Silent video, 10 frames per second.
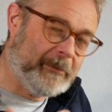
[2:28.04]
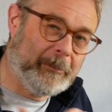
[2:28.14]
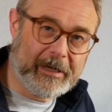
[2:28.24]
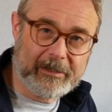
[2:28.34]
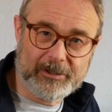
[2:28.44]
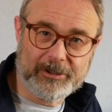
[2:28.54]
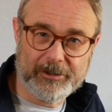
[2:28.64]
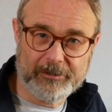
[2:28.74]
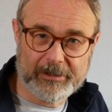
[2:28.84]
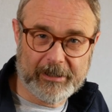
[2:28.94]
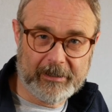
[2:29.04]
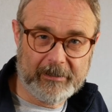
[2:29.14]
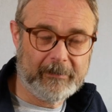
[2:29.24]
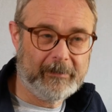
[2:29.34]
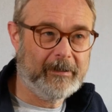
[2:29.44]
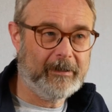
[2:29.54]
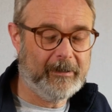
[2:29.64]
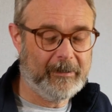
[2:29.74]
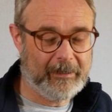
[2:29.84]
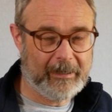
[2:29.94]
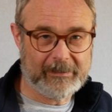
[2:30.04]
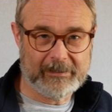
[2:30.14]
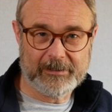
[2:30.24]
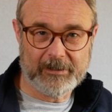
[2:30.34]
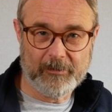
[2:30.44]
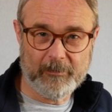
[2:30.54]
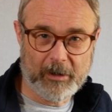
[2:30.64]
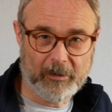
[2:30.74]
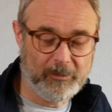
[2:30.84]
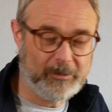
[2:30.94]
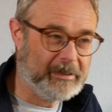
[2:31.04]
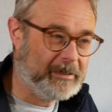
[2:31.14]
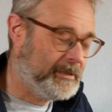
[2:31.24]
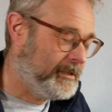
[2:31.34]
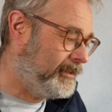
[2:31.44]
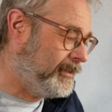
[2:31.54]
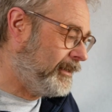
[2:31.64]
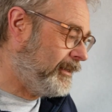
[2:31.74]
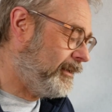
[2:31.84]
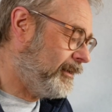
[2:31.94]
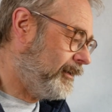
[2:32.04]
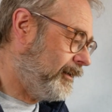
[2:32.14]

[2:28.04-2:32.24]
picture shooting has its own mode. The